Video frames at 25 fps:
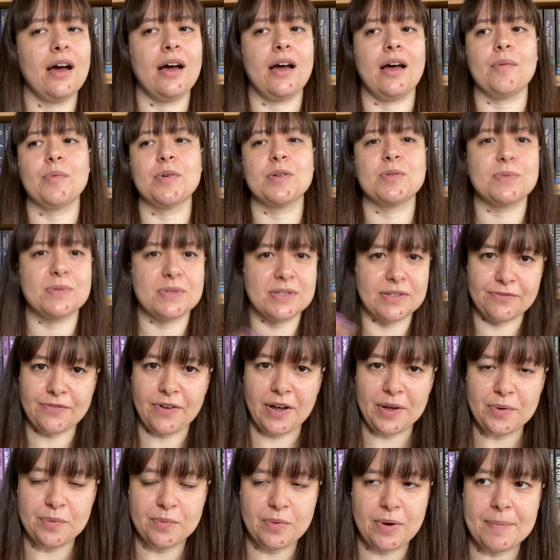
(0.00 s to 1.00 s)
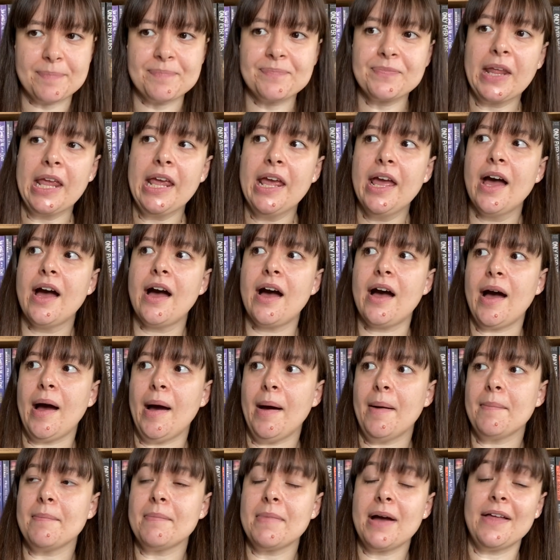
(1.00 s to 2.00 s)
which was the final one.
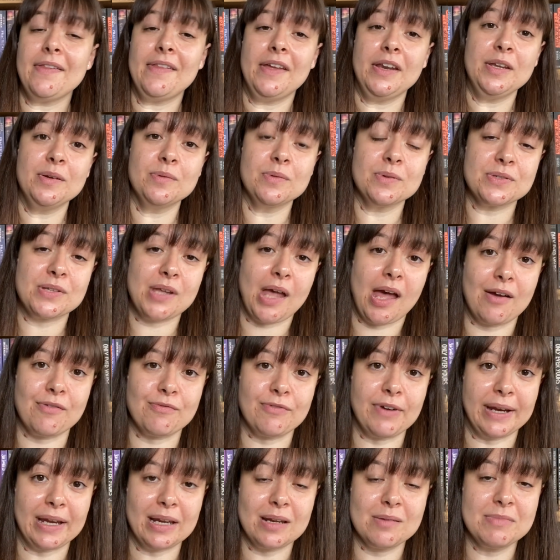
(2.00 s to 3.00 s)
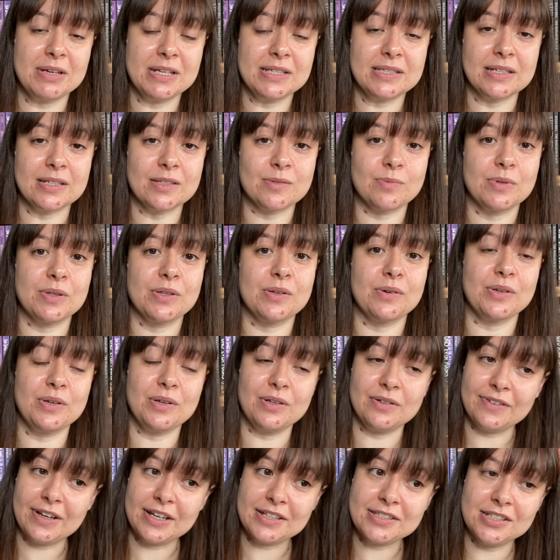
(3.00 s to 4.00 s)
And then you also have regular meetings with your
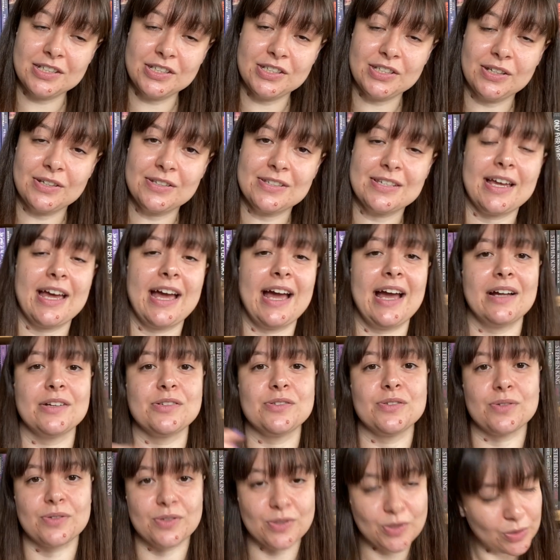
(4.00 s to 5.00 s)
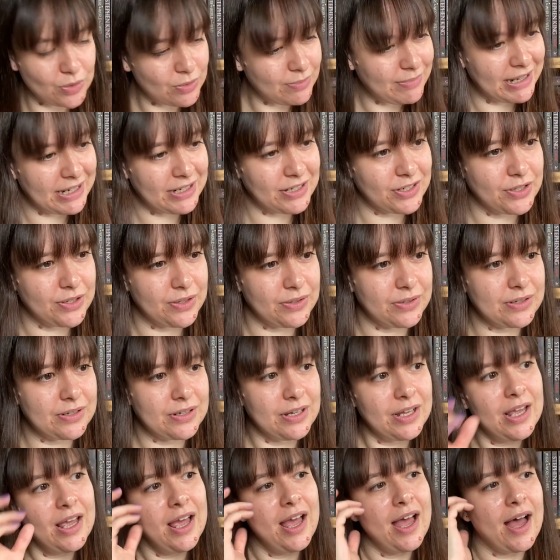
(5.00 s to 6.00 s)
university tutor and your school mentor,
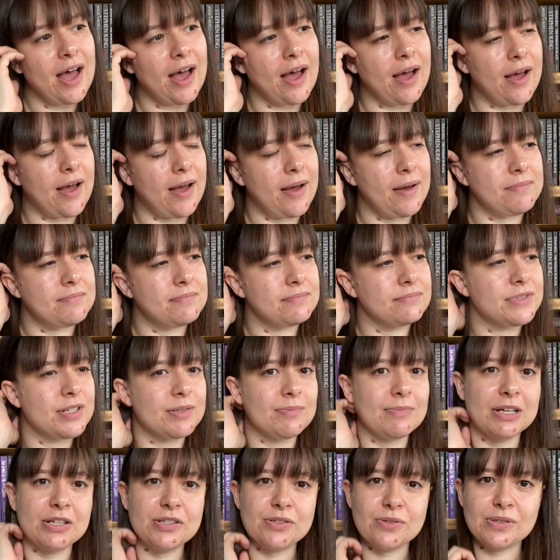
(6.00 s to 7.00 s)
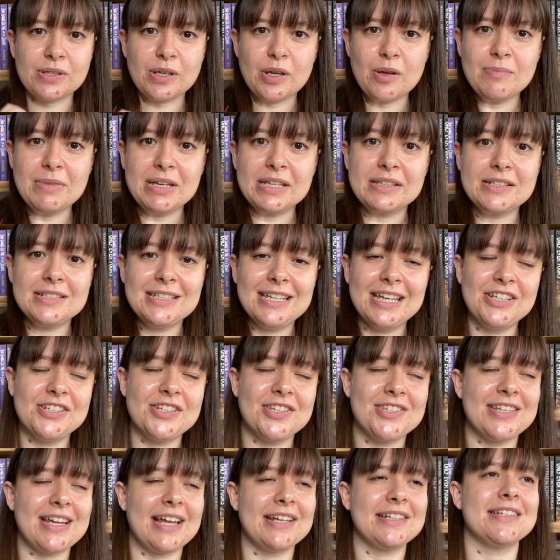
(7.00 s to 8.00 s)
to make sure that you're meeting the teacher
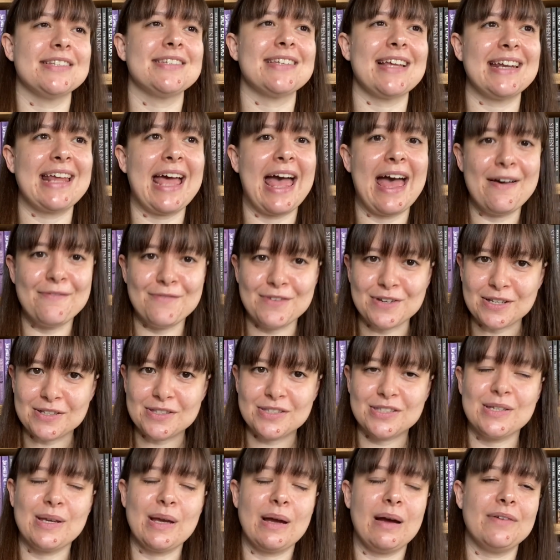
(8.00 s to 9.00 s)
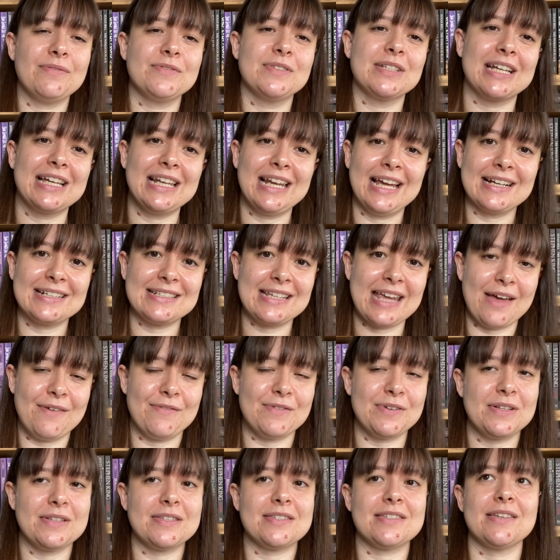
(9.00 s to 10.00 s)
standards, and evidence. You have to collect
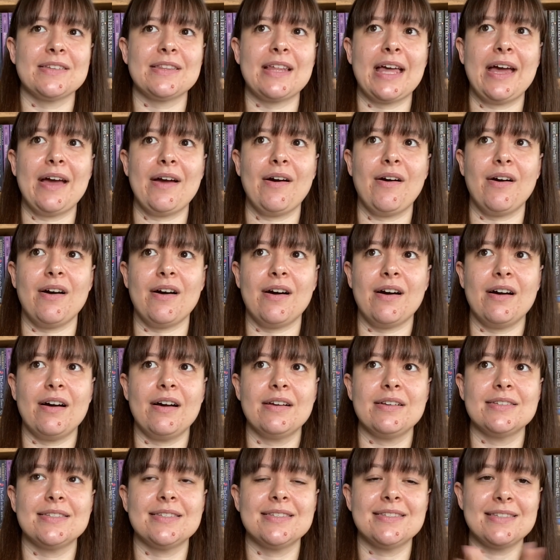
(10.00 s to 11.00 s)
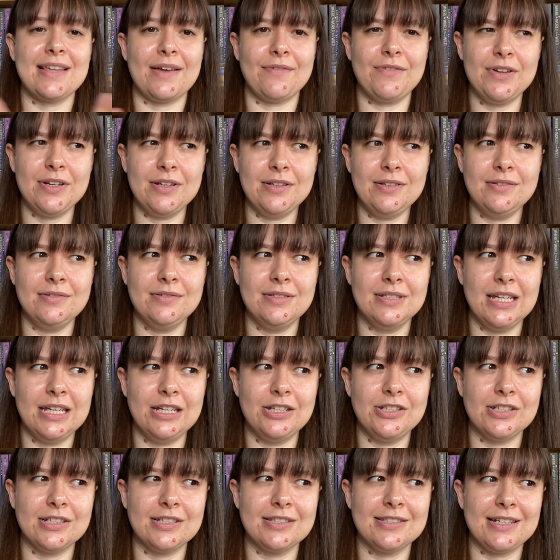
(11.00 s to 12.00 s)
evidence. So there are 7
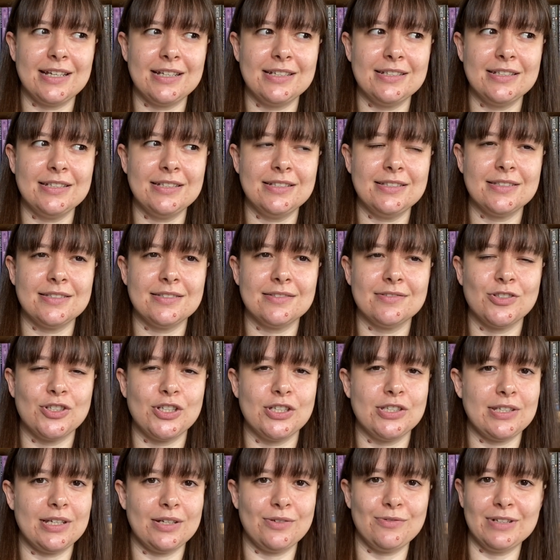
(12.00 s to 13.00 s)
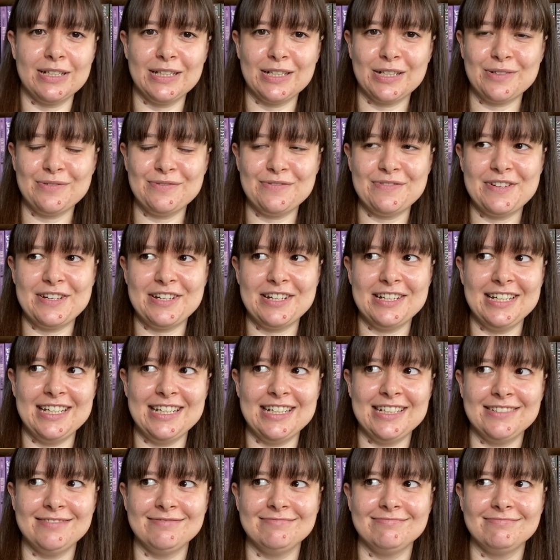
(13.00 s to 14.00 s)
teaching standards, she said really
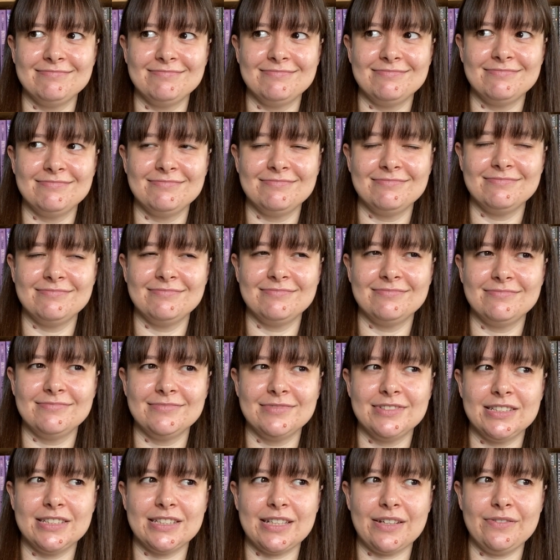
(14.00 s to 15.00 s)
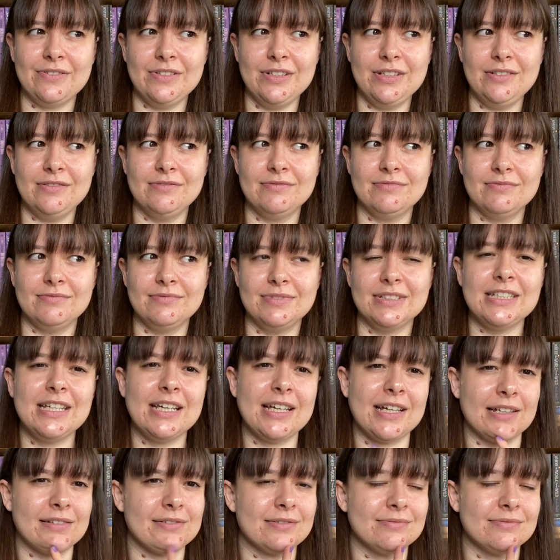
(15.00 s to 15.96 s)
confidently. 7? Yeah.